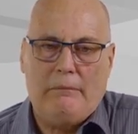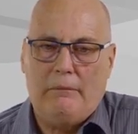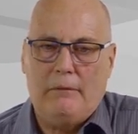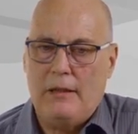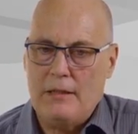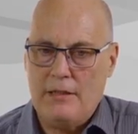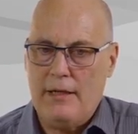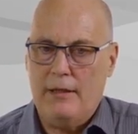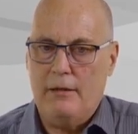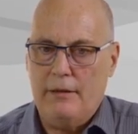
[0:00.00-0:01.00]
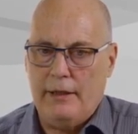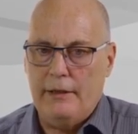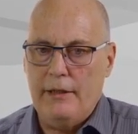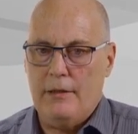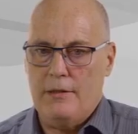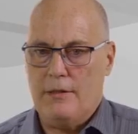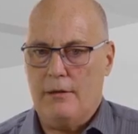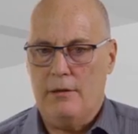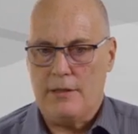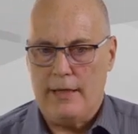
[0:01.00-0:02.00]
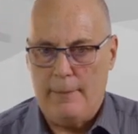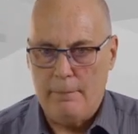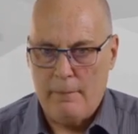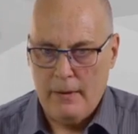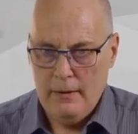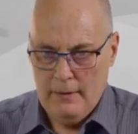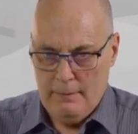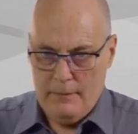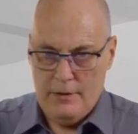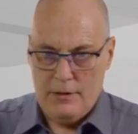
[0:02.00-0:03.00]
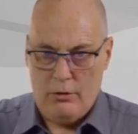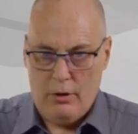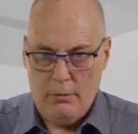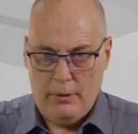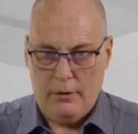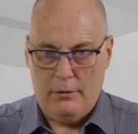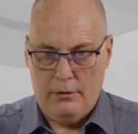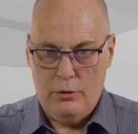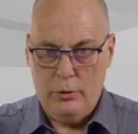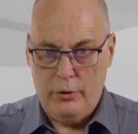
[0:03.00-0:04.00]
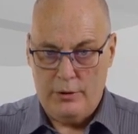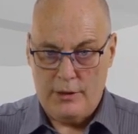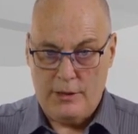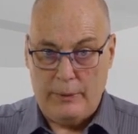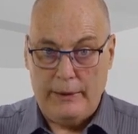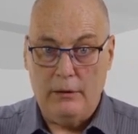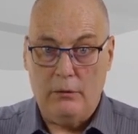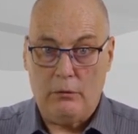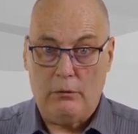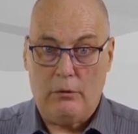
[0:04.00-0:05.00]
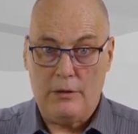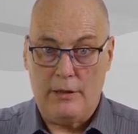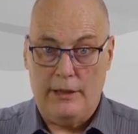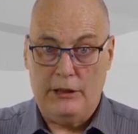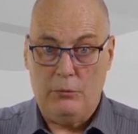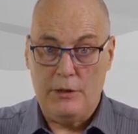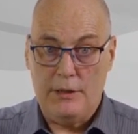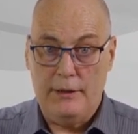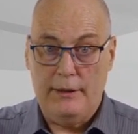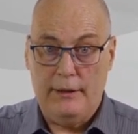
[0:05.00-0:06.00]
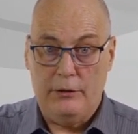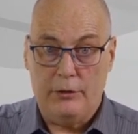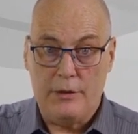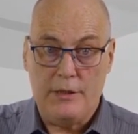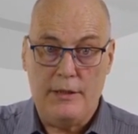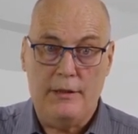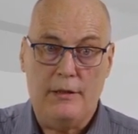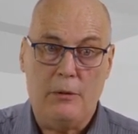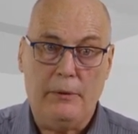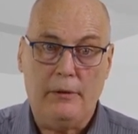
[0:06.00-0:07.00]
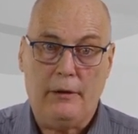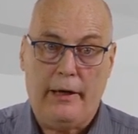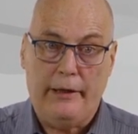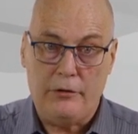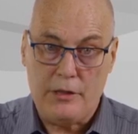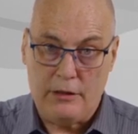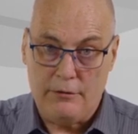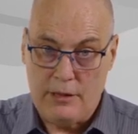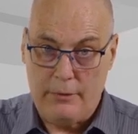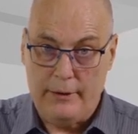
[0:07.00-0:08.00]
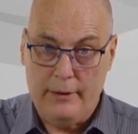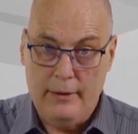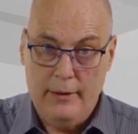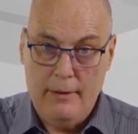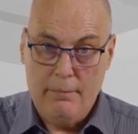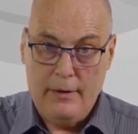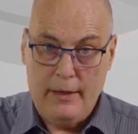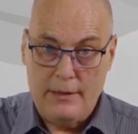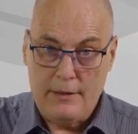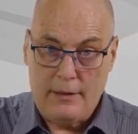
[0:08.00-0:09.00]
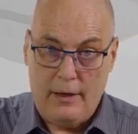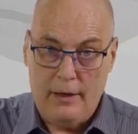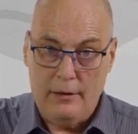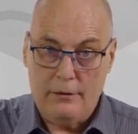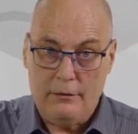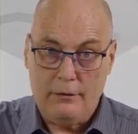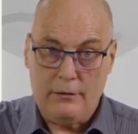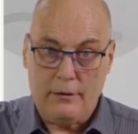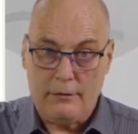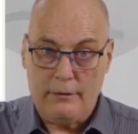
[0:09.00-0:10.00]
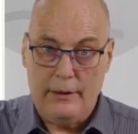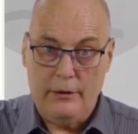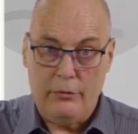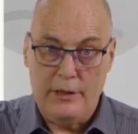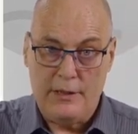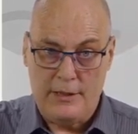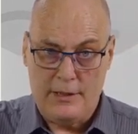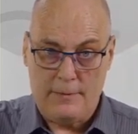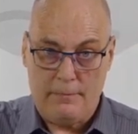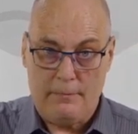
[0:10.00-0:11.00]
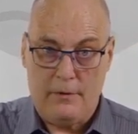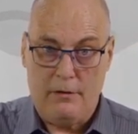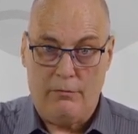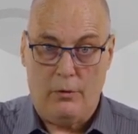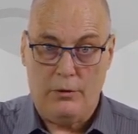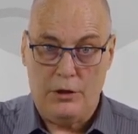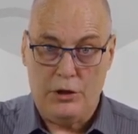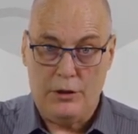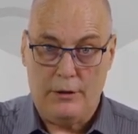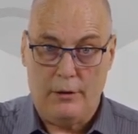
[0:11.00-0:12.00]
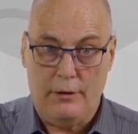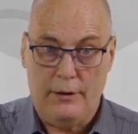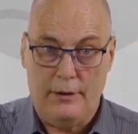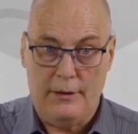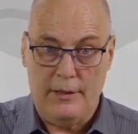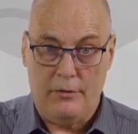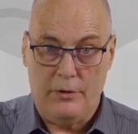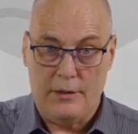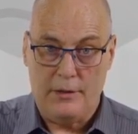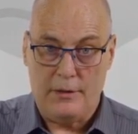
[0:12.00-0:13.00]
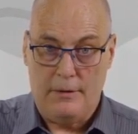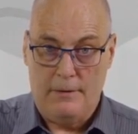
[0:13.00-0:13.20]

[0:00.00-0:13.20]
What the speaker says: as I said, the technique is still the same. It's around about a 2 Hertz swing oscillation we see here, and you can see the typical characteristic of a swing. As the current increases, the voltage down here decreases,